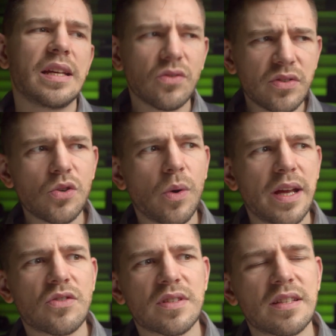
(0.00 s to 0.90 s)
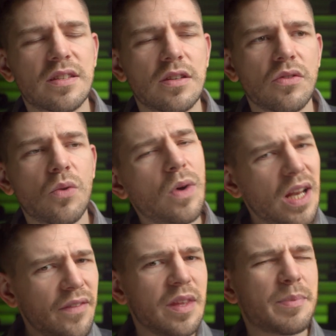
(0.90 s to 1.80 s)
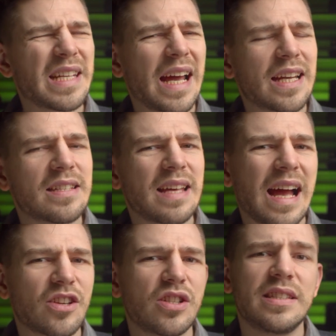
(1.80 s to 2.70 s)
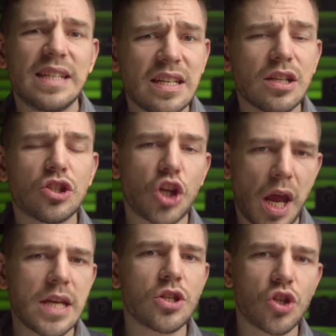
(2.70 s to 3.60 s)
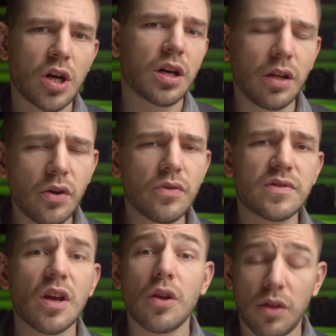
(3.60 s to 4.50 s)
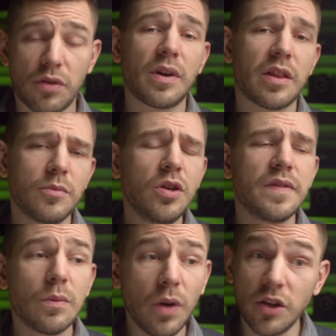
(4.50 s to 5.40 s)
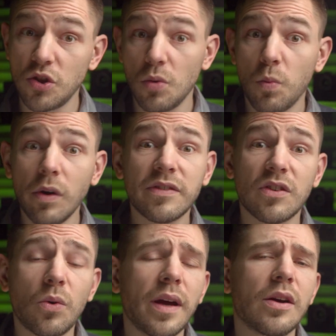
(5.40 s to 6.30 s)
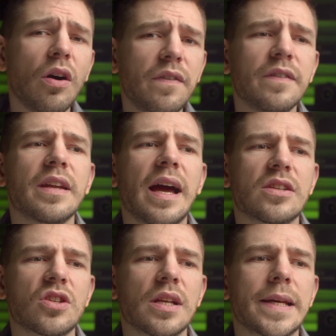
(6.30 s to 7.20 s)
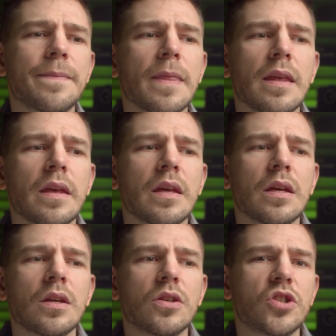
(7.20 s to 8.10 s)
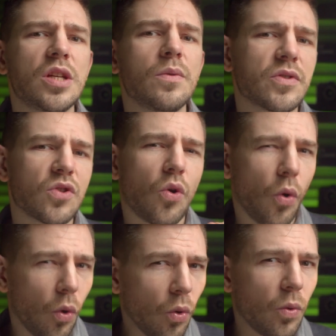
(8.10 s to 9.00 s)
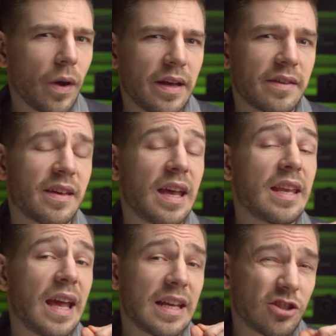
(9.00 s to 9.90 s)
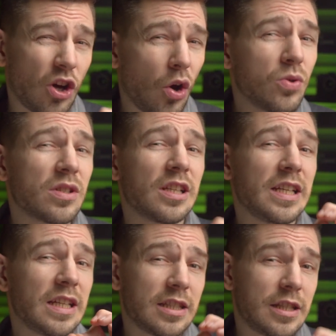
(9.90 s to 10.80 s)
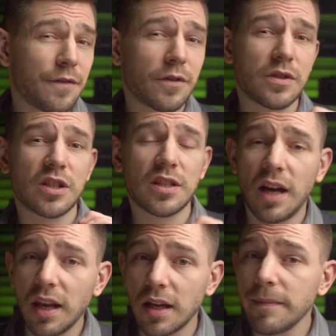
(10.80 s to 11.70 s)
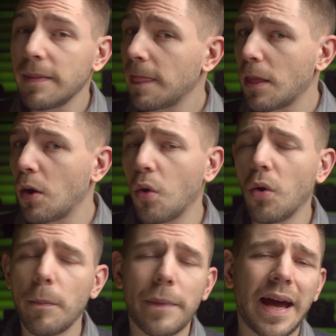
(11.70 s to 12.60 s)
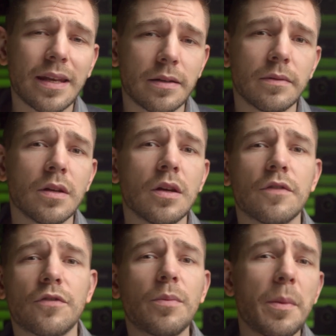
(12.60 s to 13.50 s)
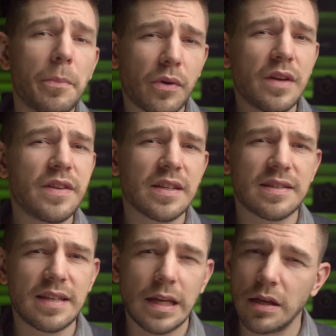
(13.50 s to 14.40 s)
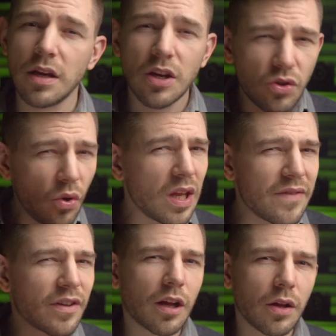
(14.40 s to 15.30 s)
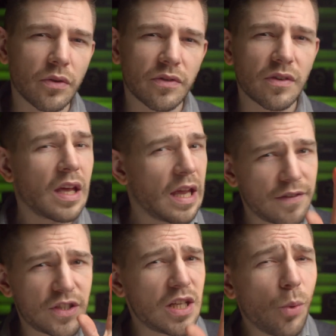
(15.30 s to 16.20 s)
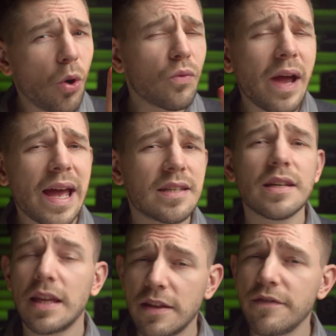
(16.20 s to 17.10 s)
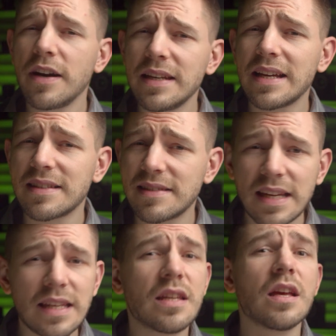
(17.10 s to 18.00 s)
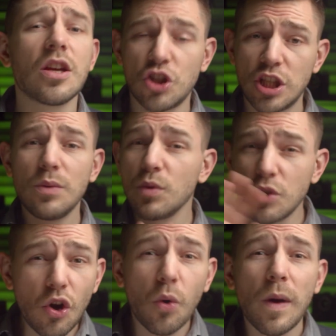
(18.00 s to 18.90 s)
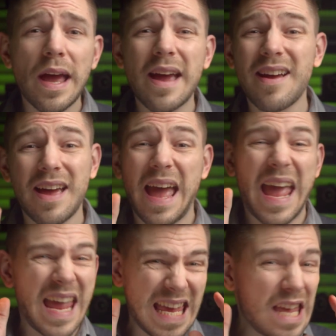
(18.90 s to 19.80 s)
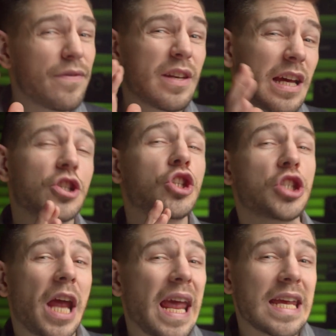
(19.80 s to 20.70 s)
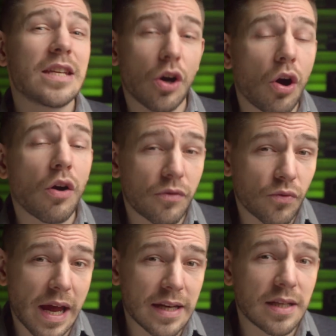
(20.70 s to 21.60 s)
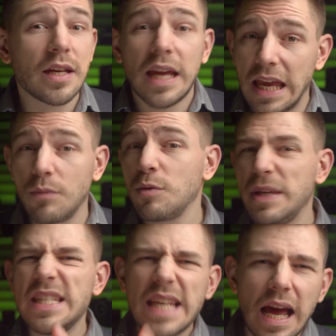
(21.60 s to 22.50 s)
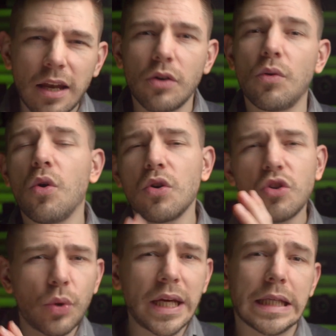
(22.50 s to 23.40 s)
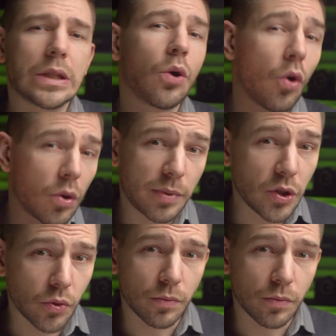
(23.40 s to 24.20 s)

It's also quite interesting to note that whenever the protagonist actually did change her clothes throughout the movie, which was quite often actually, she was always in a totally different color or pattern from the previous scene. Not even close. If she wore red in the very next scene, she would not wear even a shade of red. It would be yellow or green or blue.